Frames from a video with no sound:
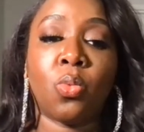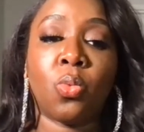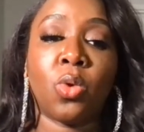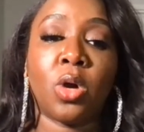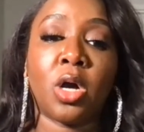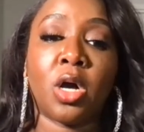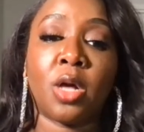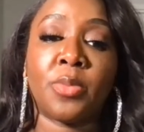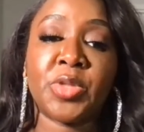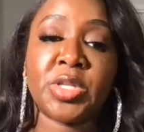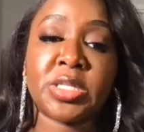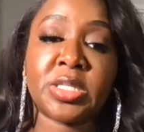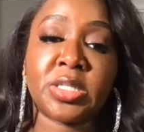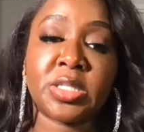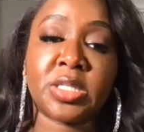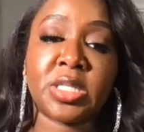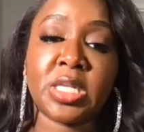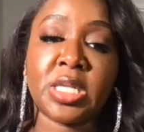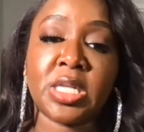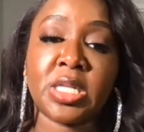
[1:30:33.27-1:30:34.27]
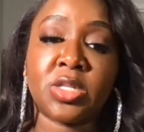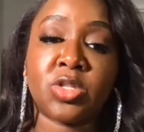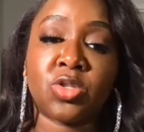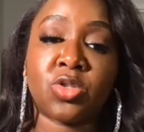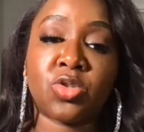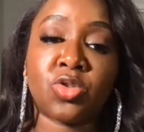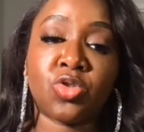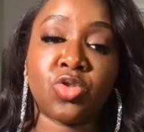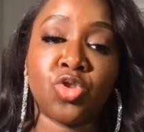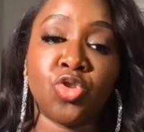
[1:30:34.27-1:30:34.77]
Um, this is the
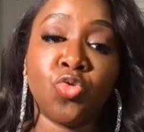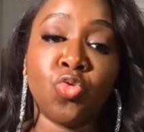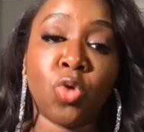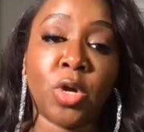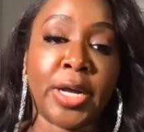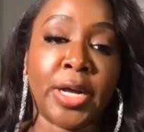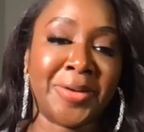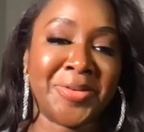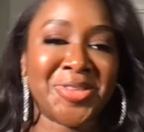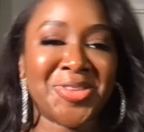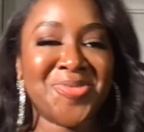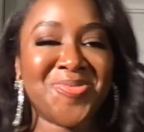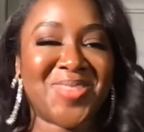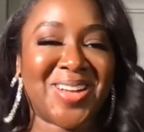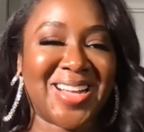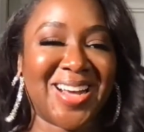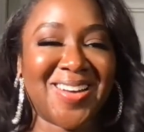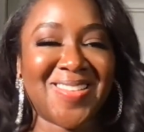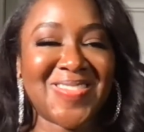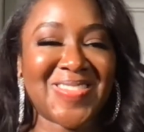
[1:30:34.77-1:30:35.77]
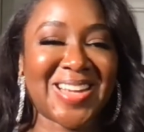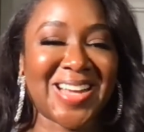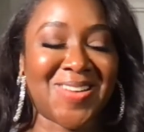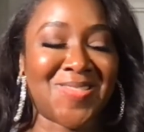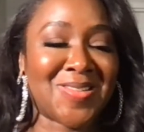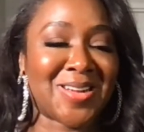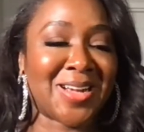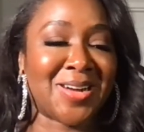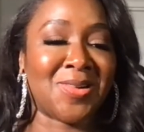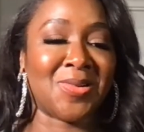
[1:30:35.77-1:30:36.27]
you go you go
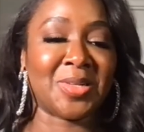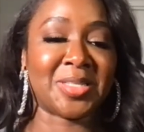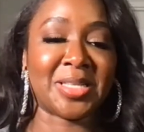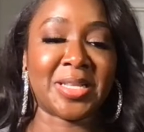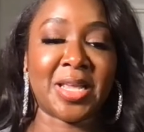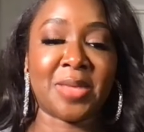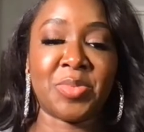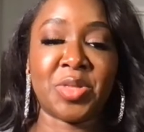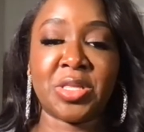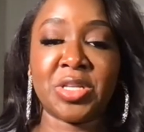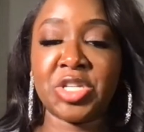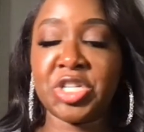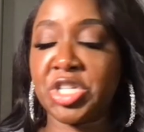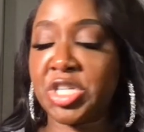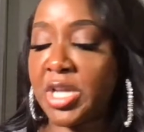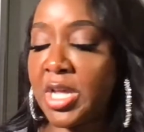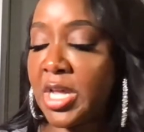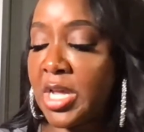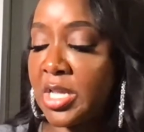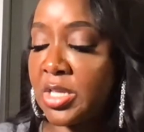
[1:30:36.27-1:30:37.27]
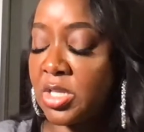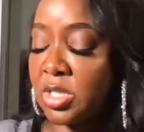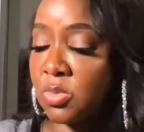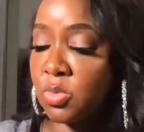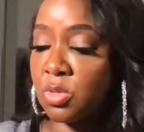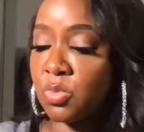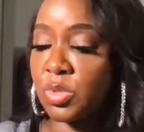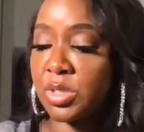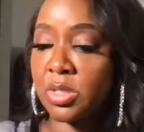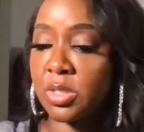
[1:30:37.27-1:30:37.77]
Coco is the name of this shade. This
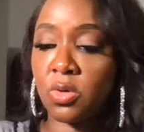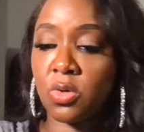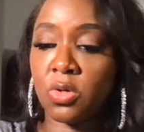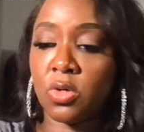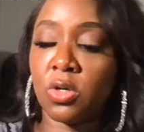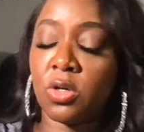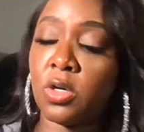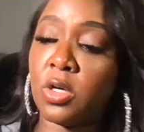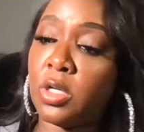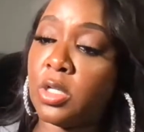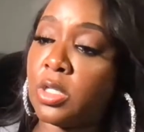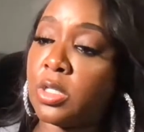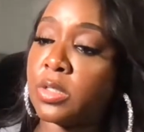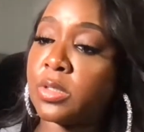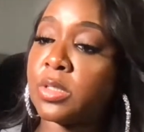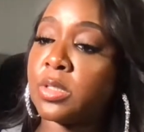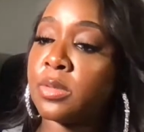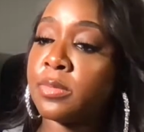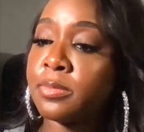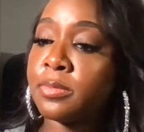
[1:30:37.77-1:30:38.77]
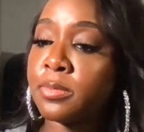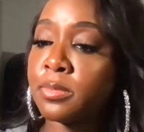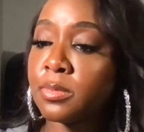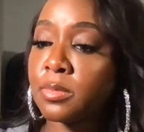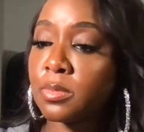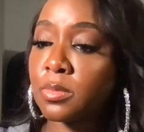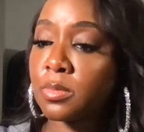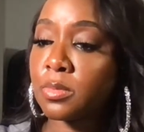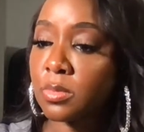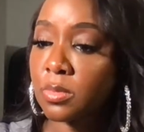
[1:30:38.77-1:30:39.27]
one was called
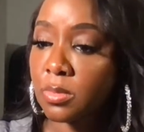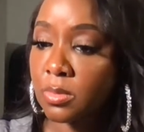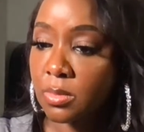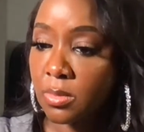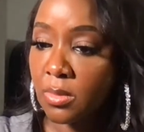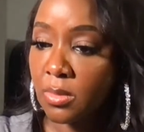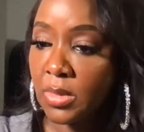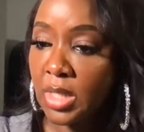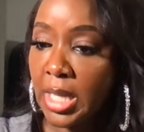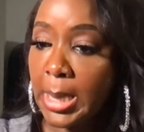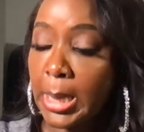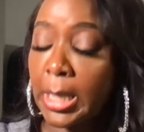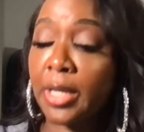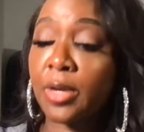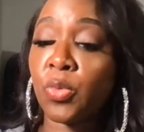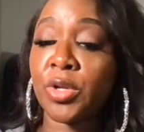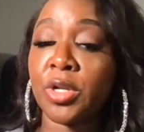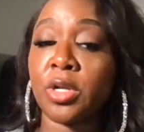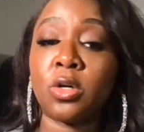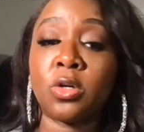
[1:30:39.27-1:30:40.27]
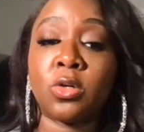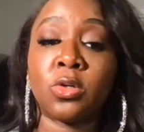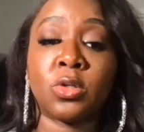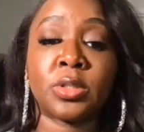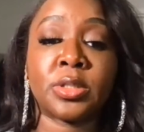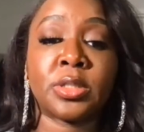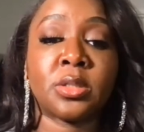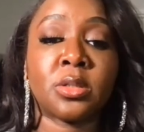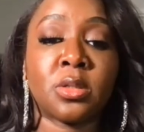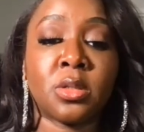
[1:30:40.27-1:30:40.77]
liquid gold.